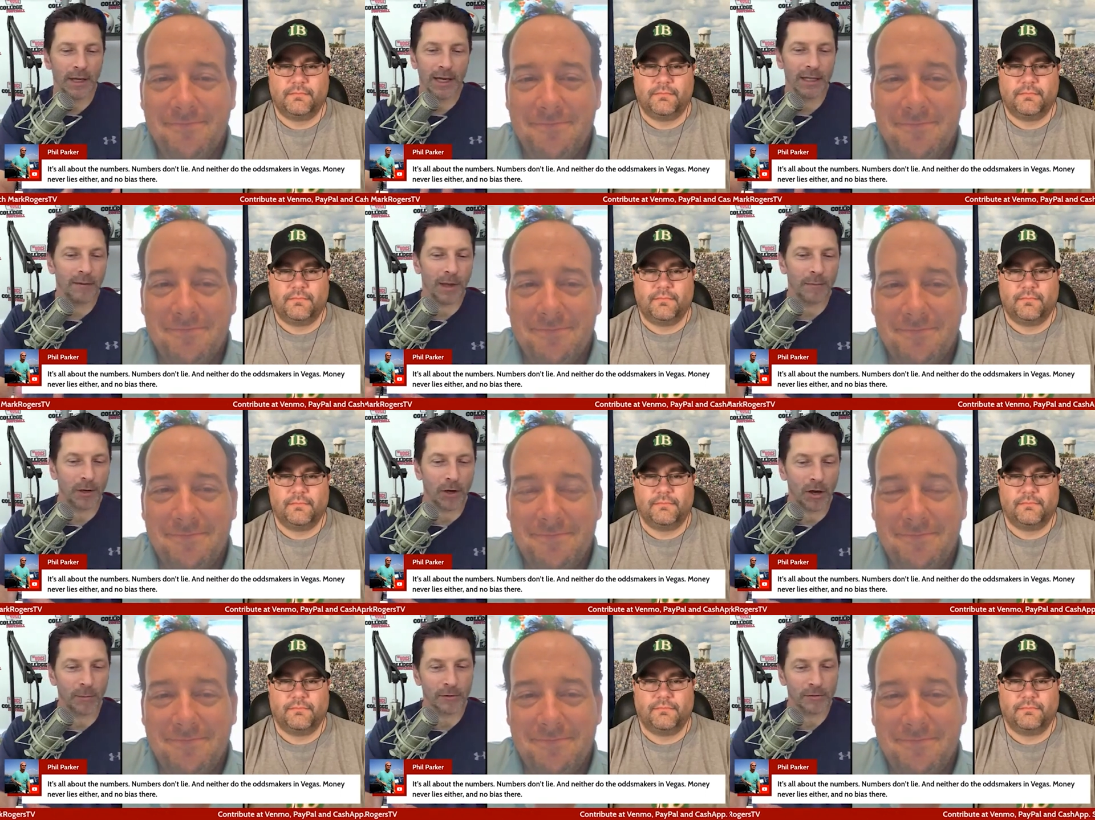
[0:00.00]
Speaker 1: Alabama and
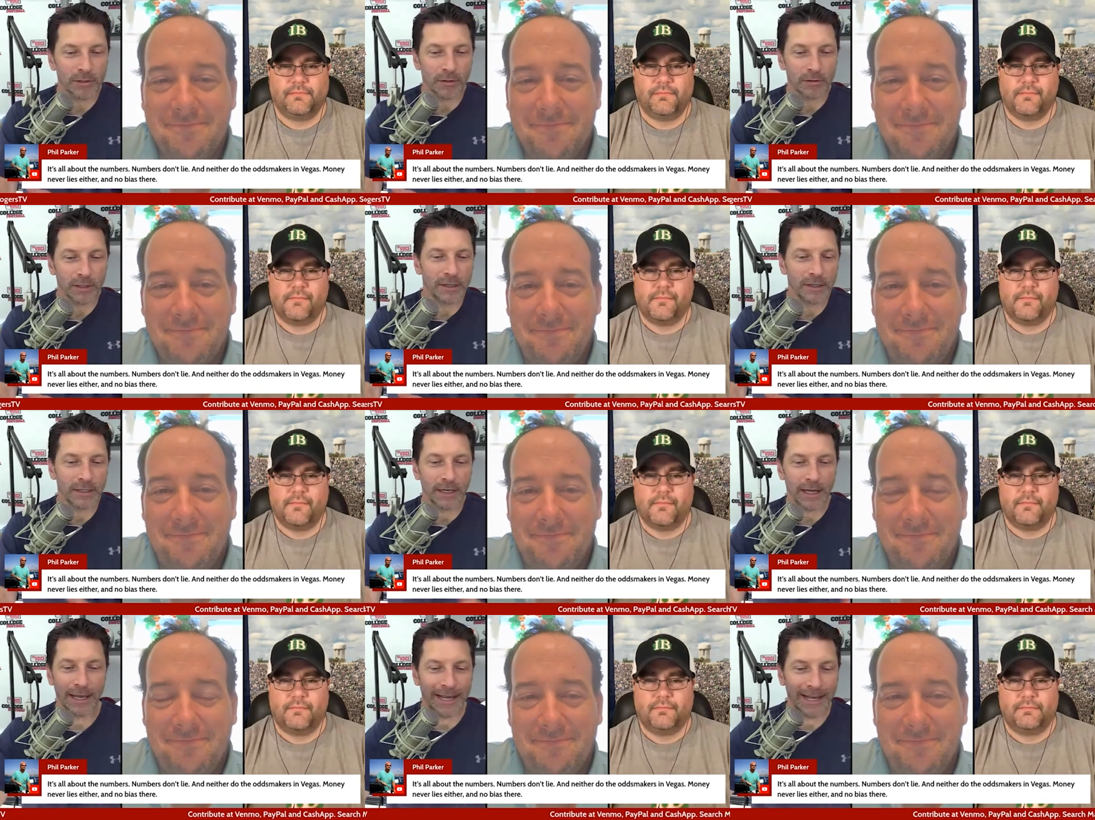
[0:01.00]
Auburn certainly doesn't have.